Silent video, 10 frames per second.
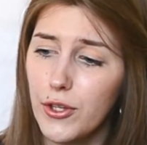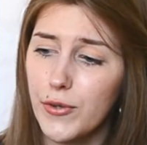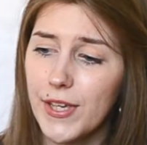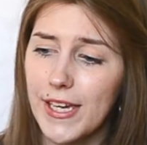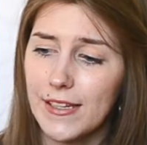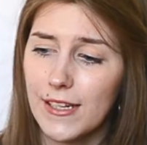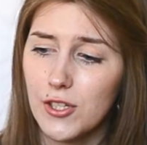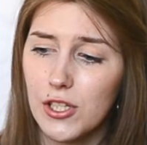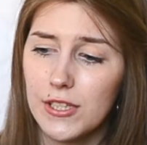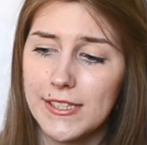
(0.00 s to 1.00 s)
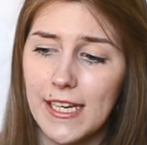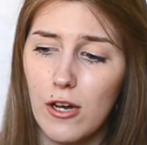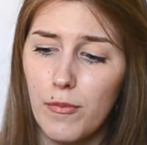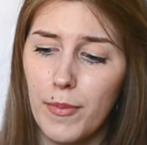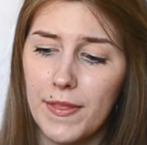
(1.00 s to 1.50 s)
you can't actually
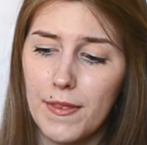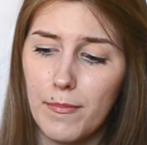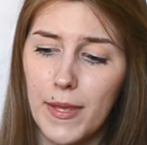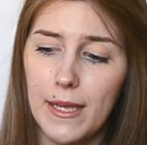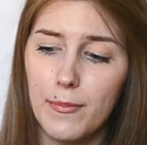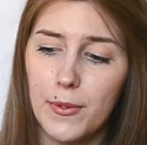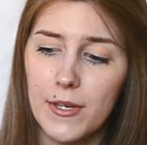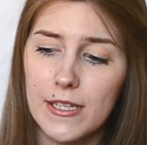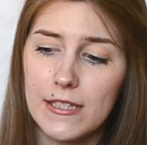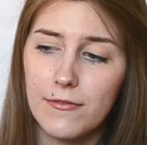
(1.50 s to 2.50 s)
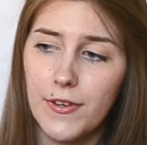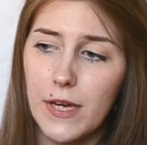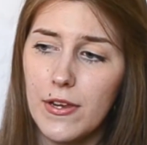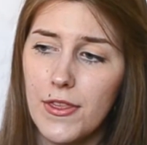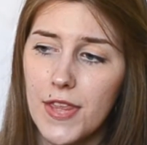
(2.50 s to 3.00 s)
tell, but the paper is
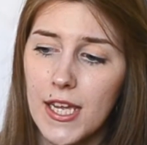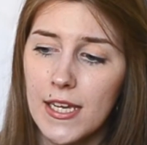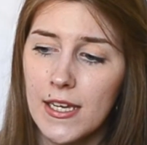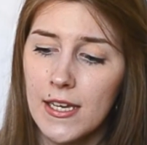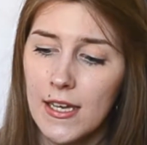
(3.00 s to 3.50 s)
very thin